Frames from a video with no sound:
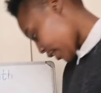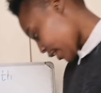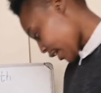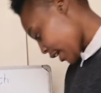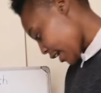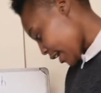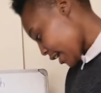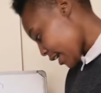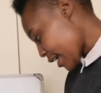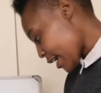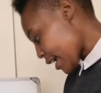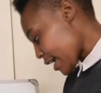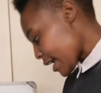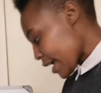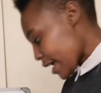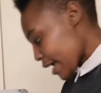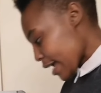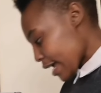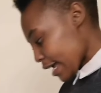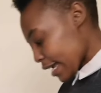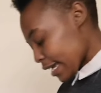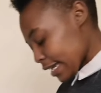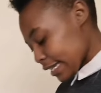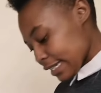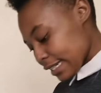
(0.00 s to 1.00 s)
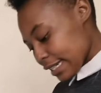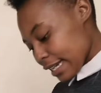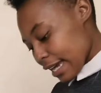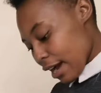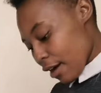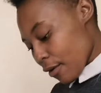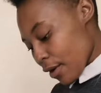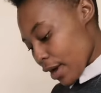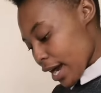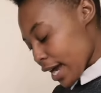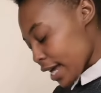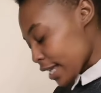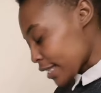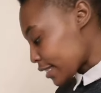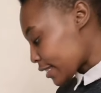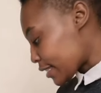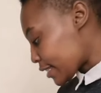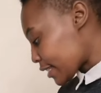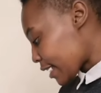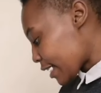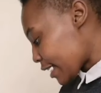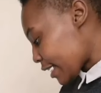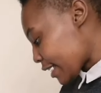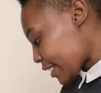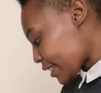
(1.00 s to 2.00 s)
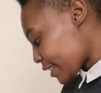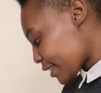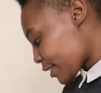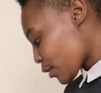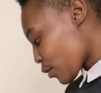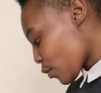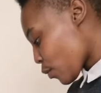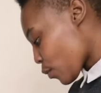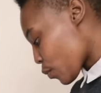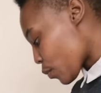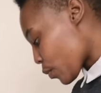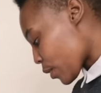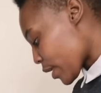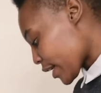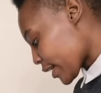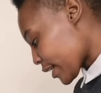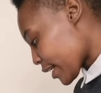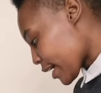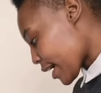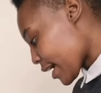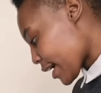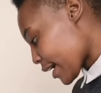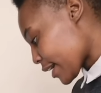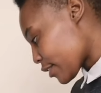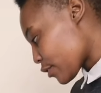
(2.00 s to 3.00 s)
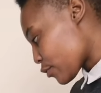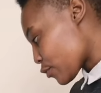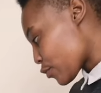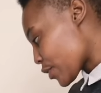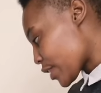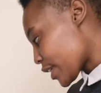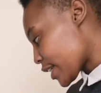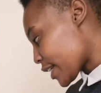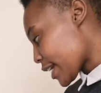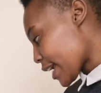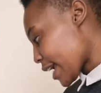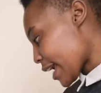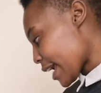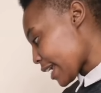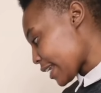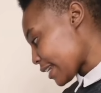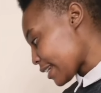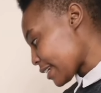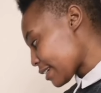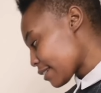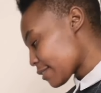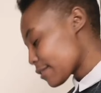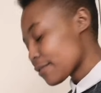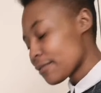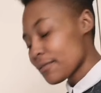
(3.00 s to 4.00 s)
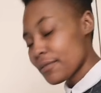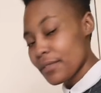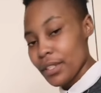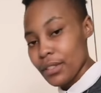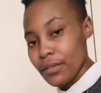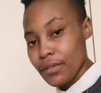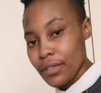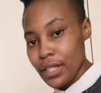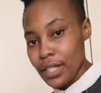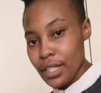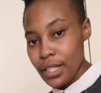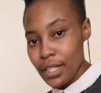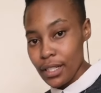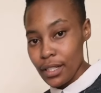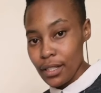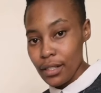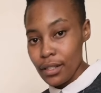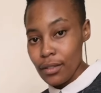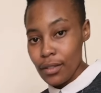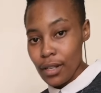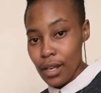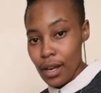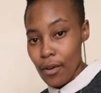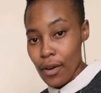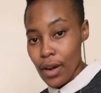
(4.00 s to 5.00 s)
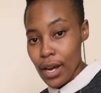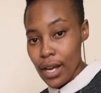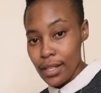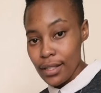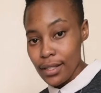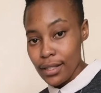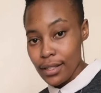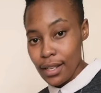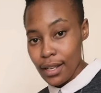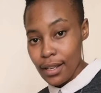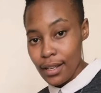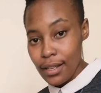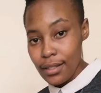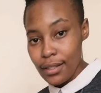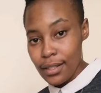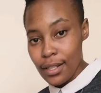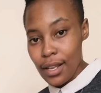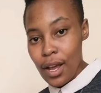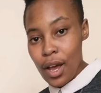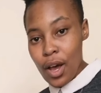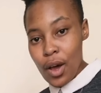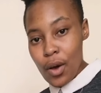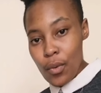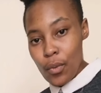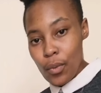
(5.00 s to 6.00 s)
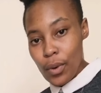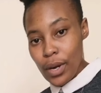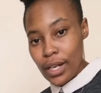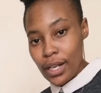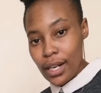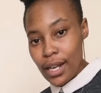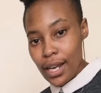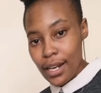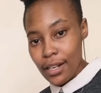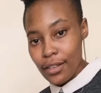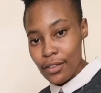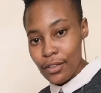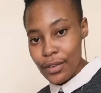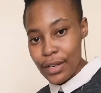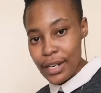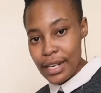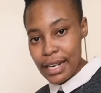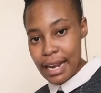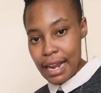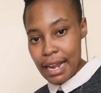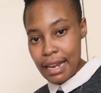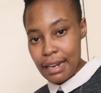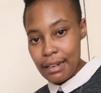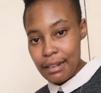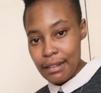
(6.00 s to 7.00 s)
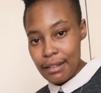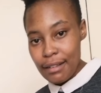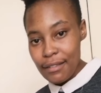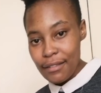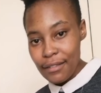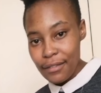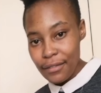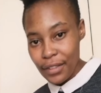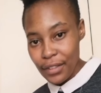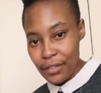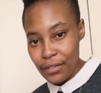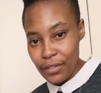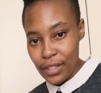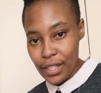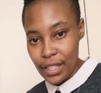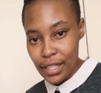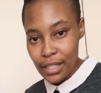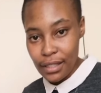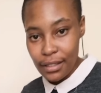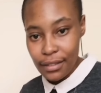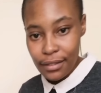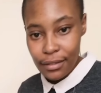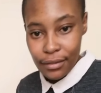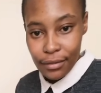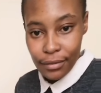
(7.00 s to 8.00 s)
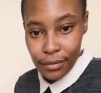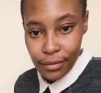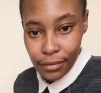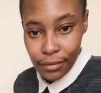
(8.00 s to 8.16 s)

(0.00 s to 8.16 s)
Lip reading: Okay, and our answer is 150. Our answer is 150.